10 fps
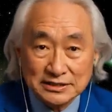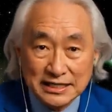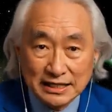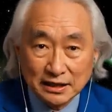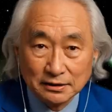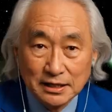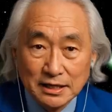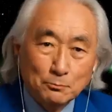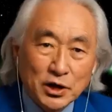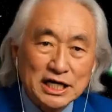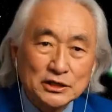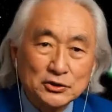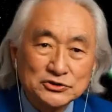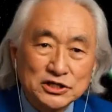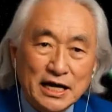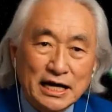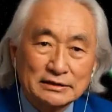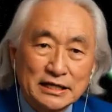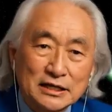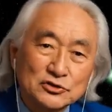So the perihelion of 3I
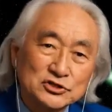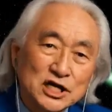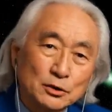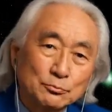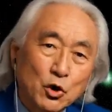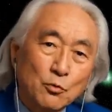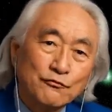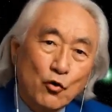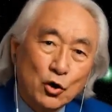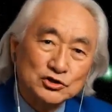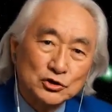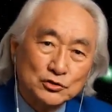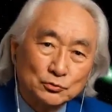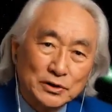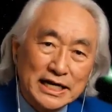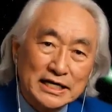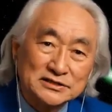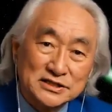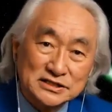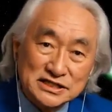Atlas occurs at 1.4
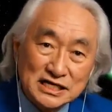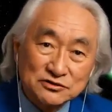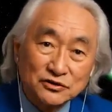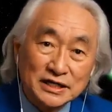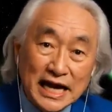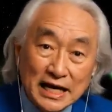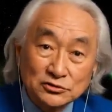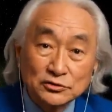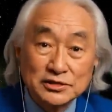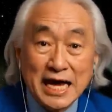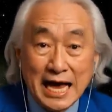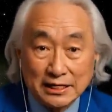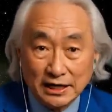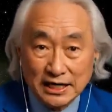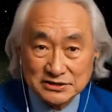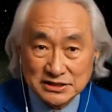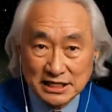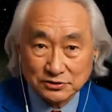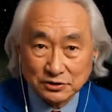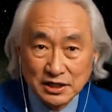astronomical units away from the Sun,
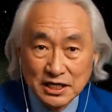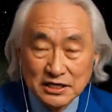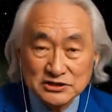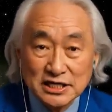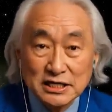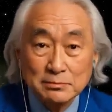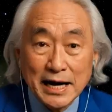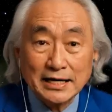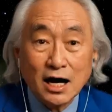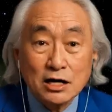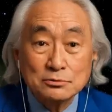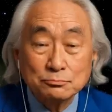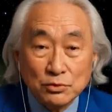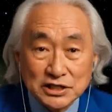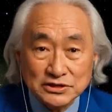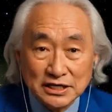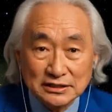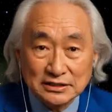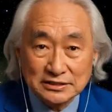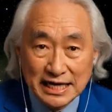which means it doesn't actually get that
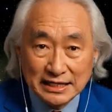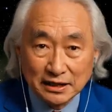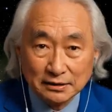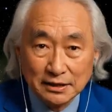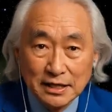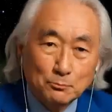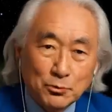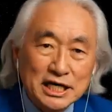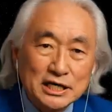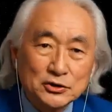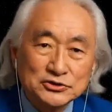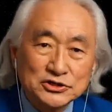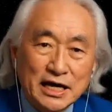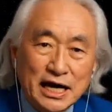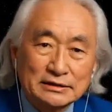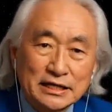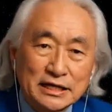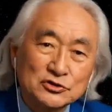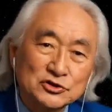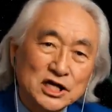close. It's somewhere just
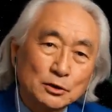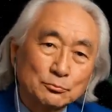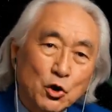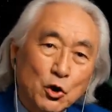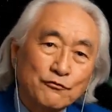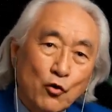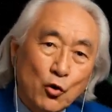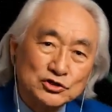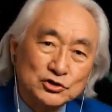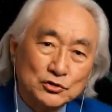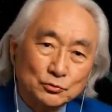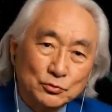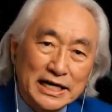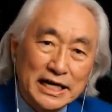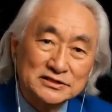inside the orbit of Mars.